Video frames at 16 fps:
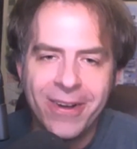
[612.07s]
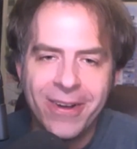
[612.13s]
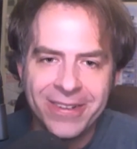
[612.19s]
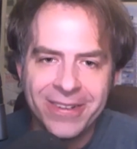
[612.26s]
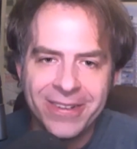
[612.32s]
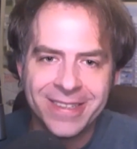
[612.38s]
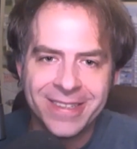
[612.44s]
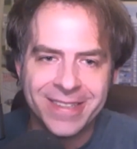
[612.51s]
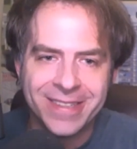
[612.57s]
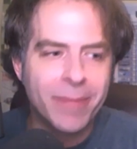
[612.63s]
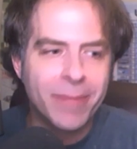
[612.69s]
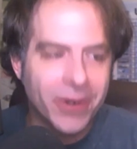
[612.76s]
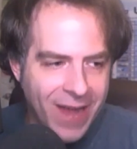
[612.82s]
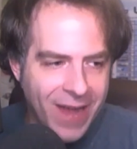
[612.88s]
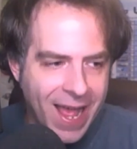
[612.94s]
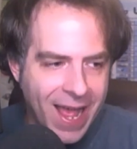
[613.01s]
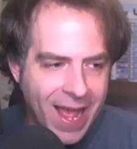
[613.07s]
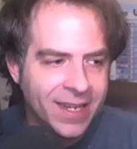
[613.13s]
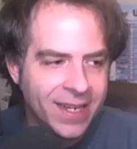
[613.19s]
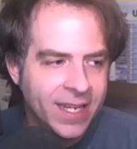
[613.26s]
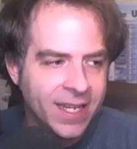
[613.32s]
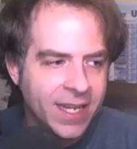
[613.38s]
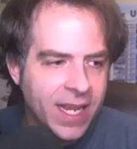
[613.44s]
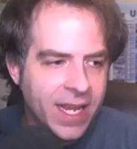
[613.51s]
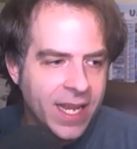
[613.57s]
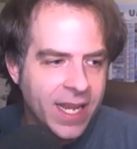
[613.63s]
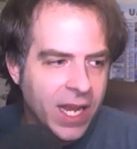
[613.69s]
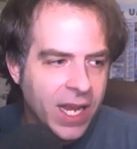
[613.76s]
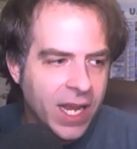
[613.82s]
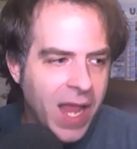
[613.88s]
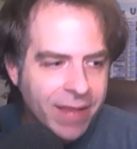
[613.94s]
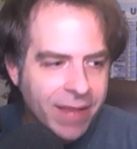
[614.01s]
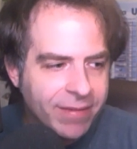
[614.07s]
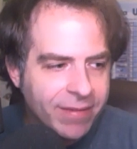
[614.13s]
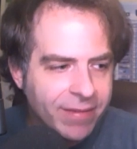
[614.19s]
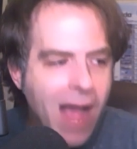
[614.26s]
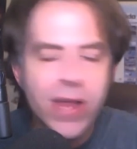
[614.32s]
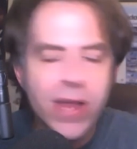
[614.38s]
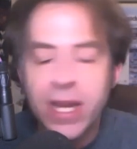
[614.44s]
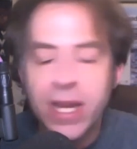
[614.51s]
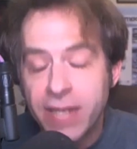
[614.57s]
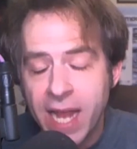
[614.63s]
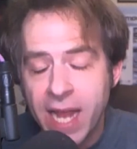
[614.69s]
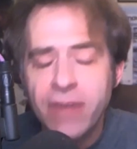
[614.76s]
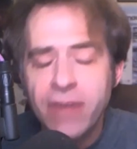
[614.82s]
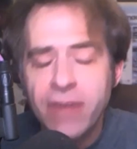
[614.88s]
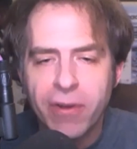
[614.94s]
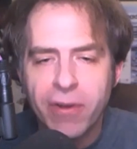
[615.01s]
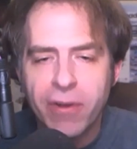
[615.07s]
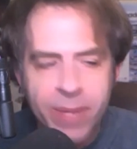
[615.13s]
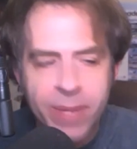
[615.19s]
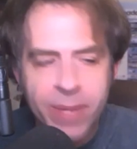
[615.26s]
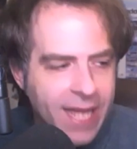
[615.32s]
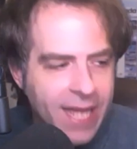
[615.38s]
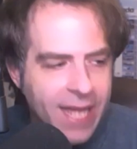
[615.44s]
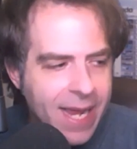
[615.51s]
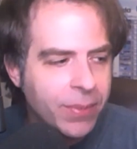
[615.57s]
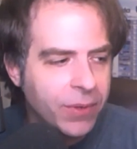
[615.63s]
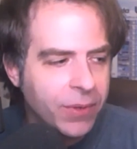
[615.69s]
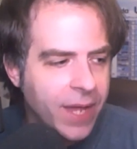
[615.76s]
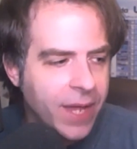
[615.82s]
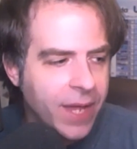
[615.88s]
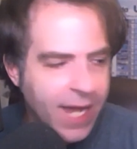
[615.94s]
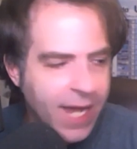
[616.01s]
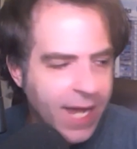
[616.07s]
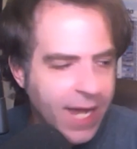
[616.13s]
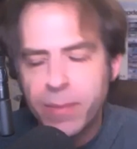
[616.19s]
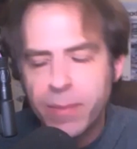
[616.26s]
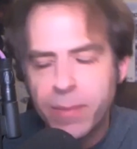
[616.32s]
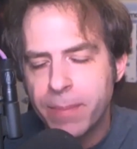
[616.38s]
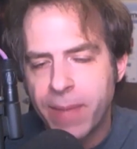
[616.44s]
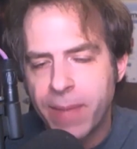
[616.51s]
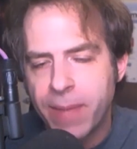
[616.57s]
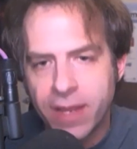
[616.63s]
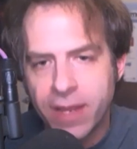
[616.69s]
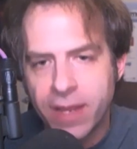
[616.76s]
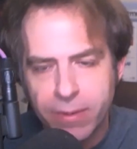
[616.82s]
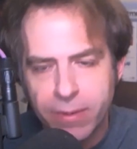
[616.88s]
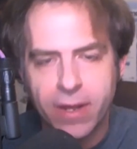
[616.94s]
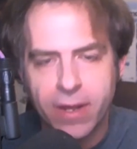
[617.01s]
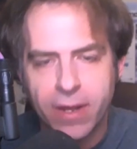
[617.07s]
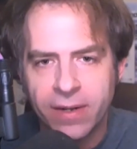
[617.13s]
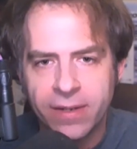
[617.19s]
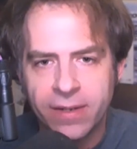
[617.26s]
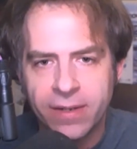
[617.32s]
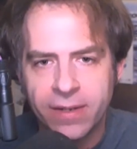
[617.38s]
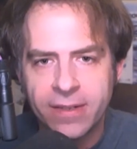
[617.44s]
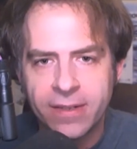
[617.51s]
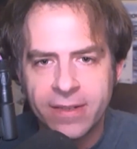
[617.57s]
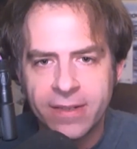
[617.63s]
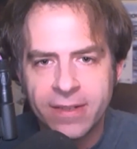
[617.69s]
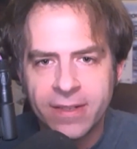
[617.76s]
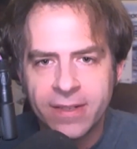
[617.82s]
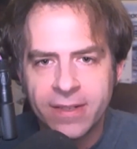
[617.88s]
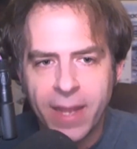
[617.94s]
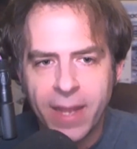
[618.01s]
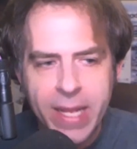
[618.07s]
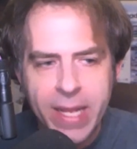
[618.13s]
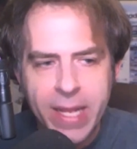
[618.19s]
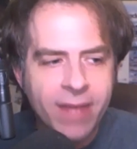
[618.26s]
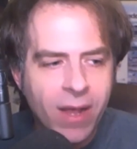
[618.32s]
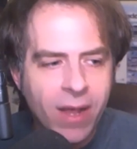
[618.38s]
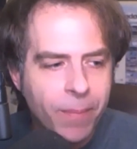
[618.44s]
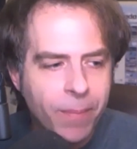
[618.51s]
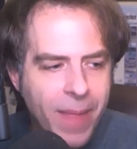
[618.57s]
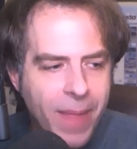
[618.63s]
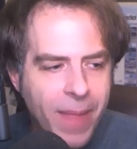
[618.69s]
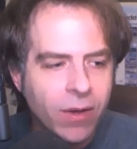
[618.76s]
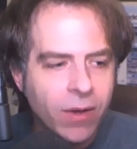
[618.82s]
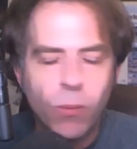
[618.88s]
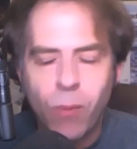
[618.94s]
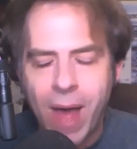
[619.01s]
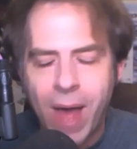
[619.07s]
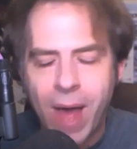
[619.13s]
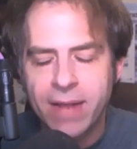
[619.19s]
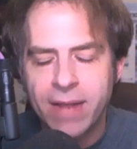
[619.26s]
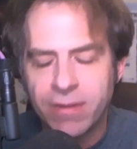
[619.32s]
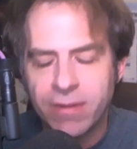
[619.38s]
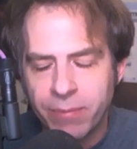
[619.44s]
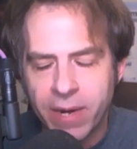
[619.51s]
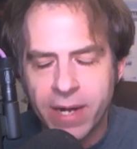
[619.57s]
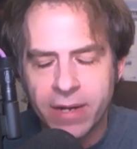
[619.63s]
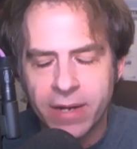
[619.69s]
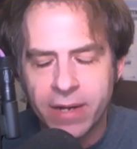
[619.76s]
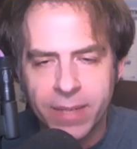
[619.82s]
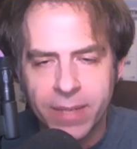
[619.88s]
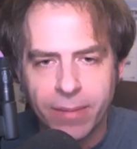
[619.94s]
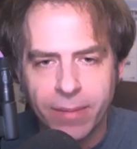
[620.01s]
Democrat, is now in danger of being labeled as an enemy by a QAnon. I mean, that's how widespread it's become.